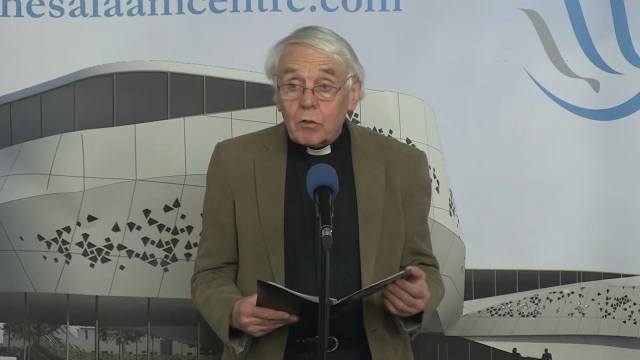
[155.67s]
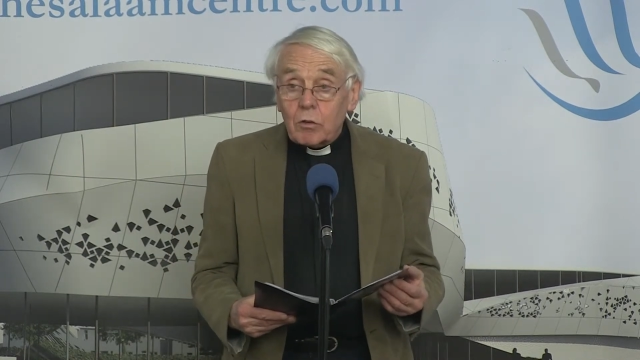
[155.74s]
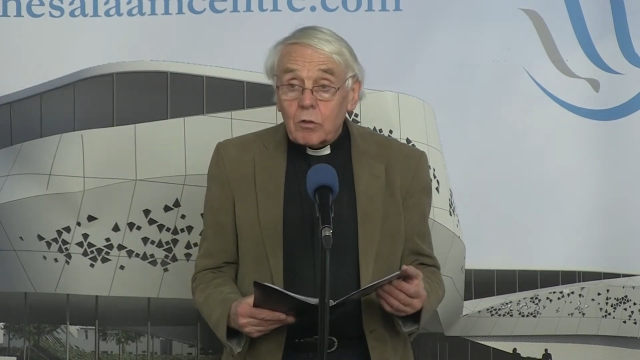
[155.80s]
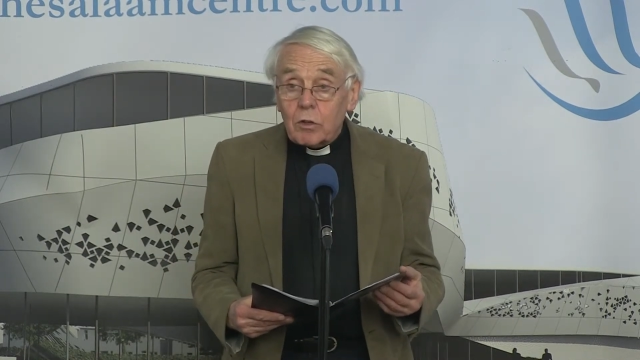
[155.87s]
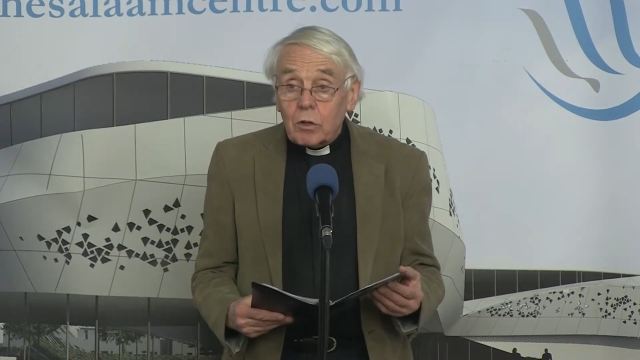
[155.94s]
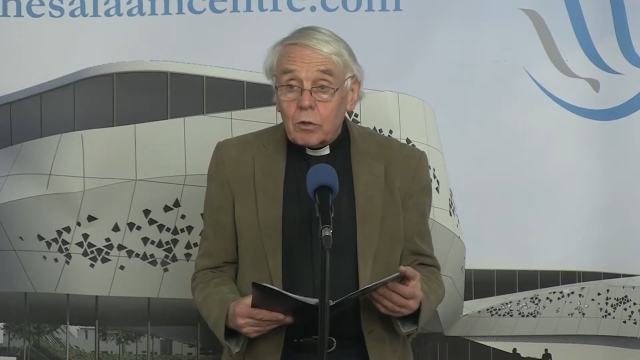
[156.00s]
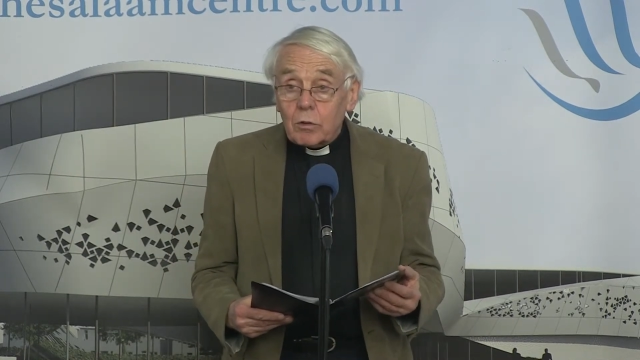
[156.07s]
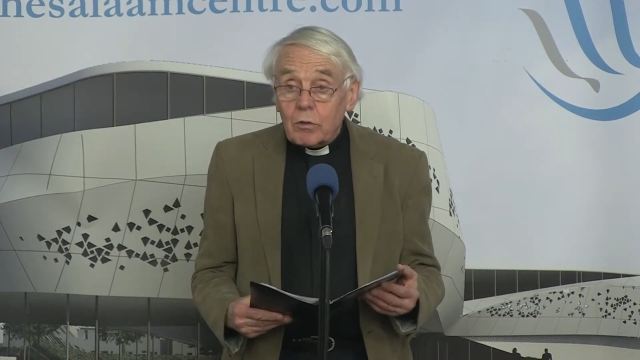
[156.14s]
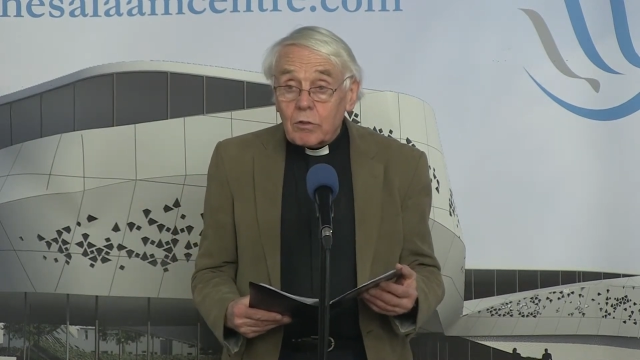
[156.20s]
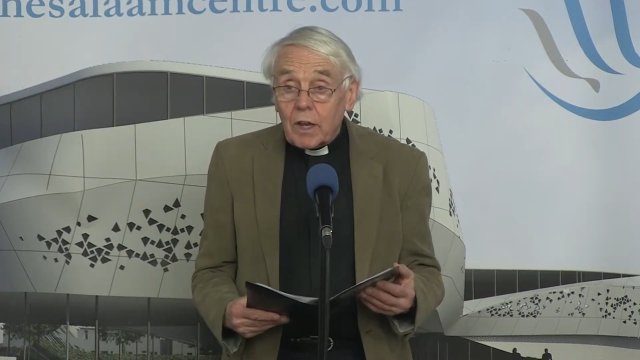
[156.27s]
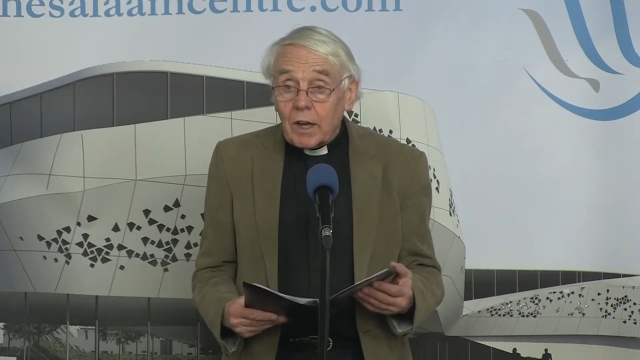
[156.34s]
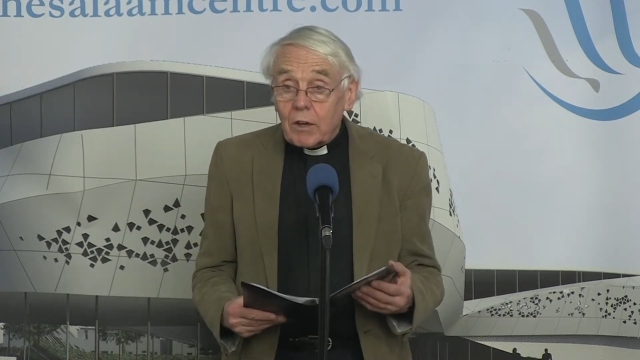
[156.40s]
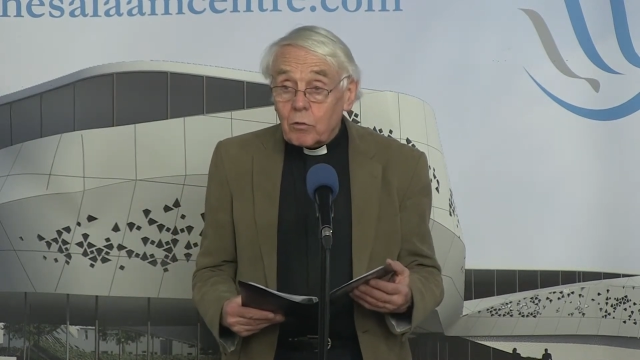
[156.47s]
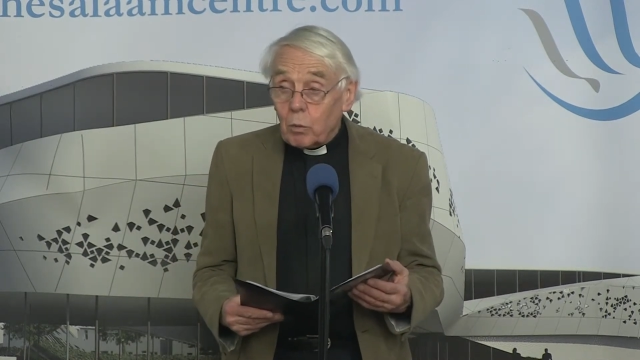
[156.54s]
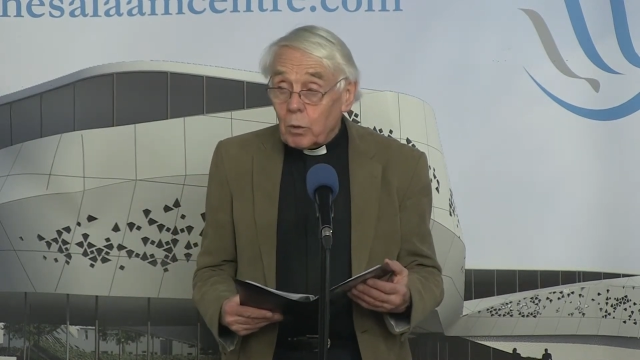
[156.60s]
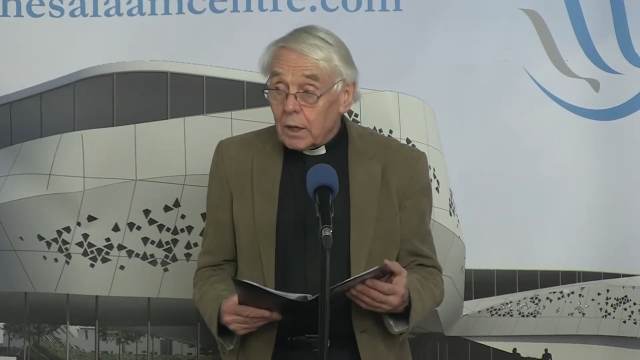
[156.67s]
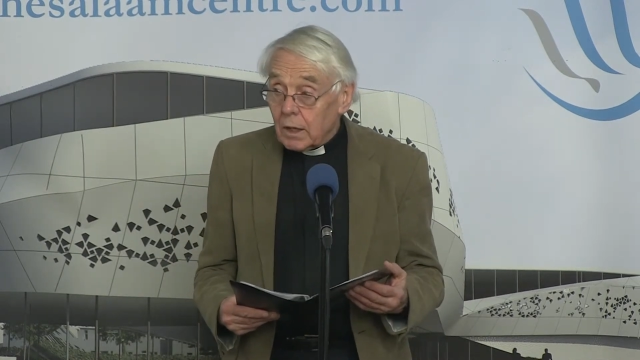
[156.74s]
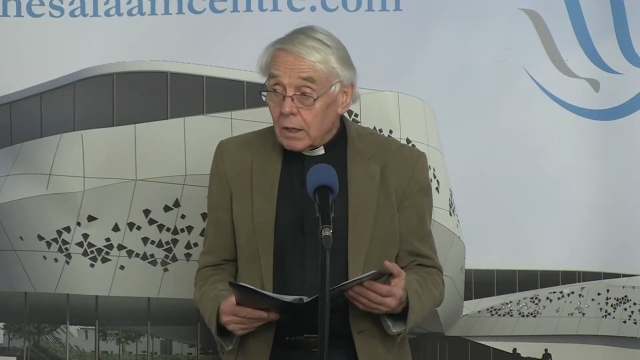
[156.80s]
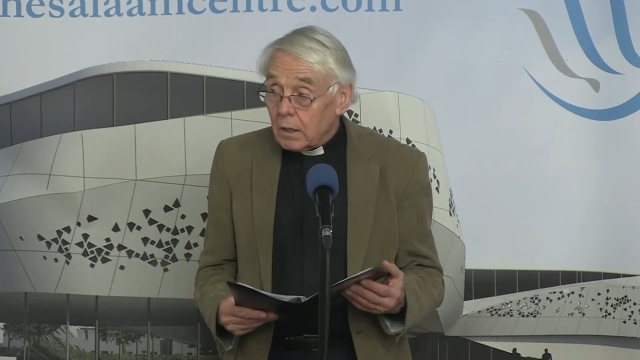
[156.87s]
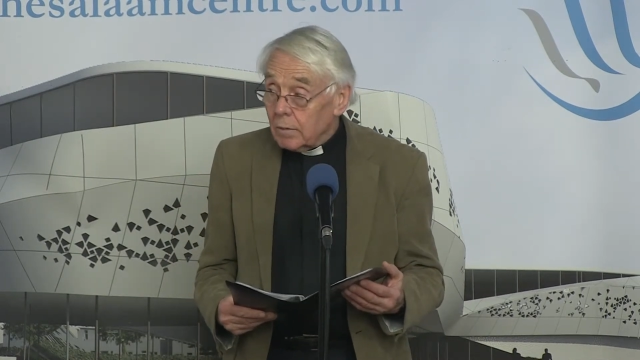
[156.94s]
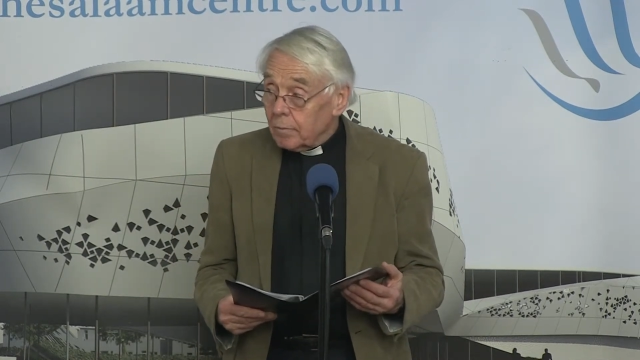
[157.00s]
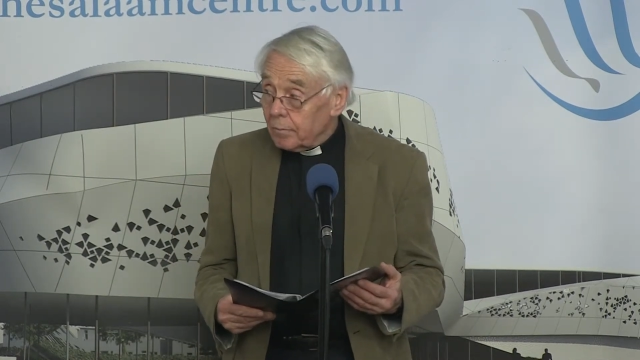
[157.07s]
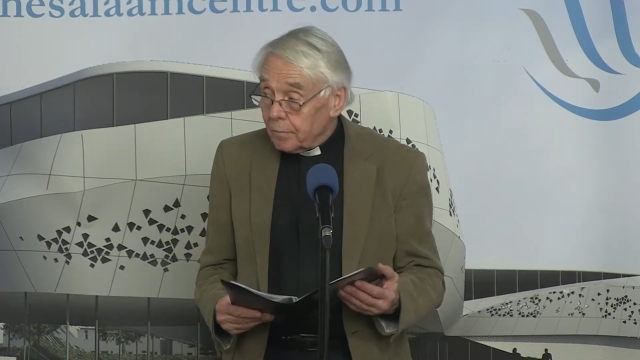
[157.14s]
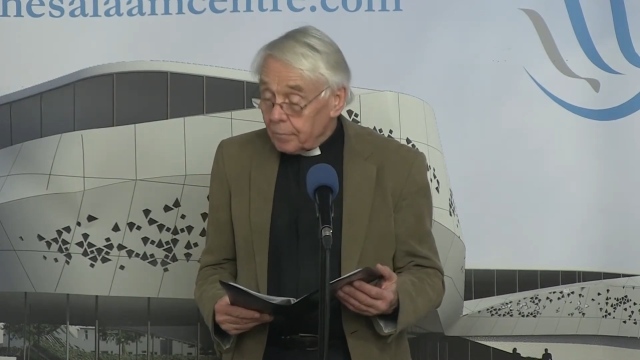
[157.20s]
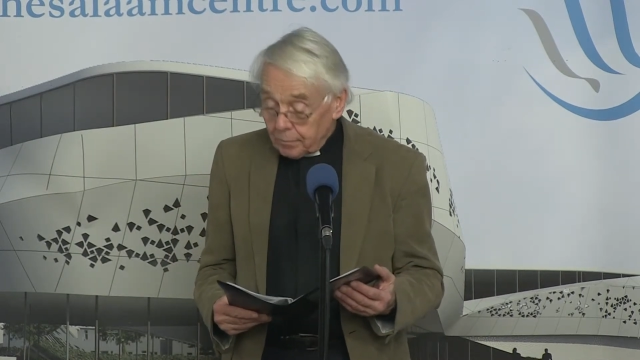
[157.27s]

good news as well.